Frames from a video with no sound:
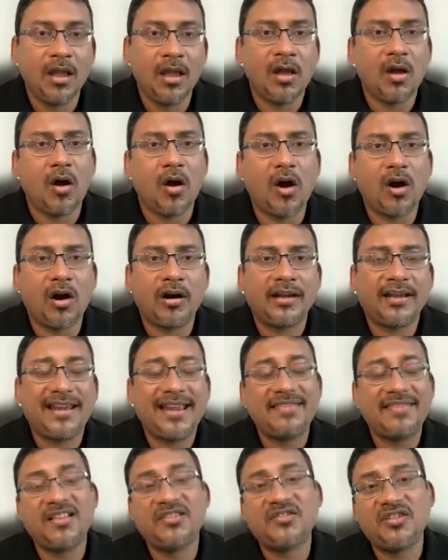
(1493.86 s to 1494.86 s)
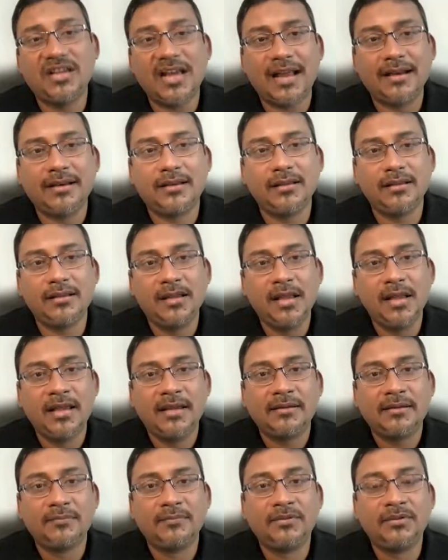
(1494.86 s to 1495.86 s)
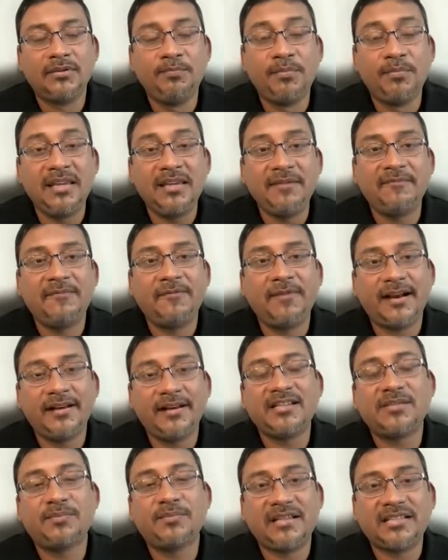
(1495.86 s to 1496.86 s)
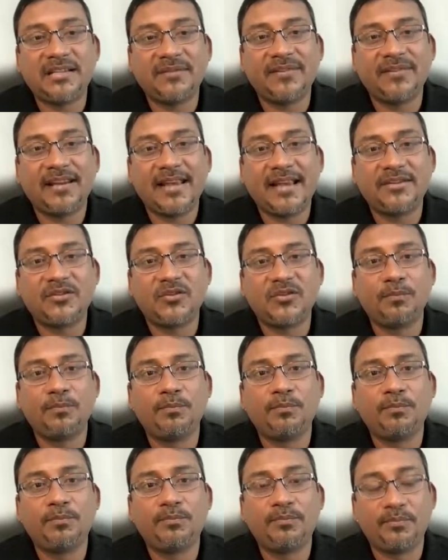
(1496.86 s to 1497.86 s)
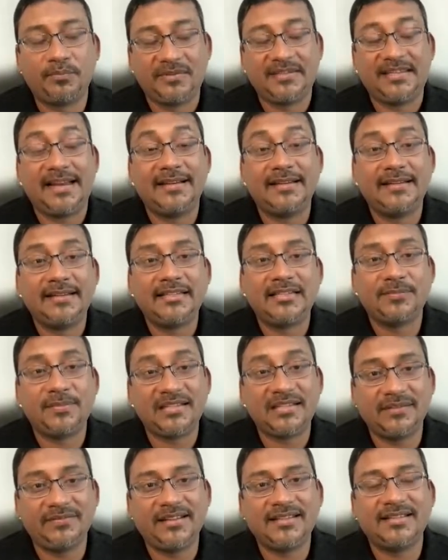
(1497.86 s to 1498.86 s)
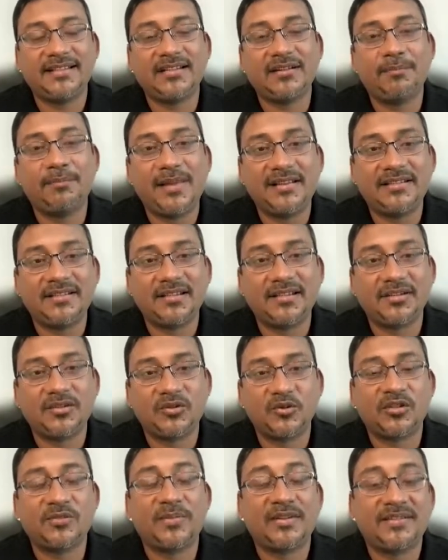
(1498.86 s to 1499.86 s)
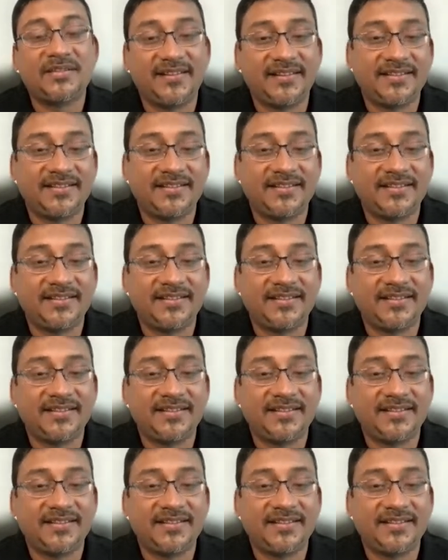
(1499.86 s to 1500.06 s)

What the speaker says: Or can the channel be very specific as to send specific set of messages to specific